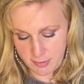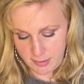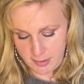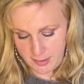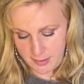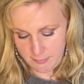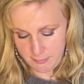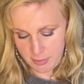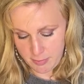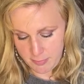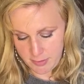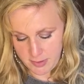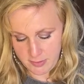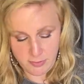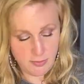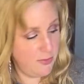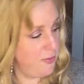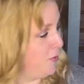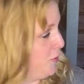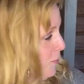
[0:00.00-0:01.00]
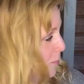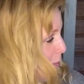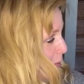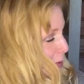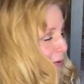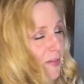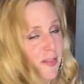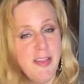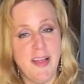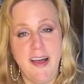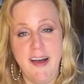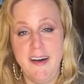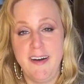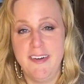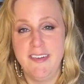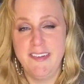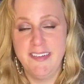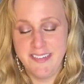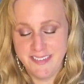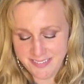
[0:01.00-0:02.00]
camera, but it's super loud.
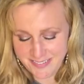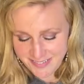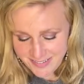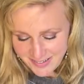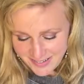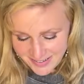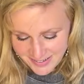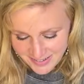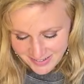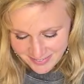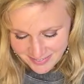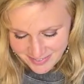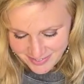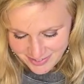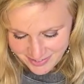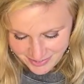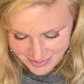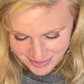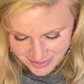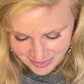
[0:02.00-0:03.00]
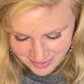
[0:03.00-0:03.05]
But you should have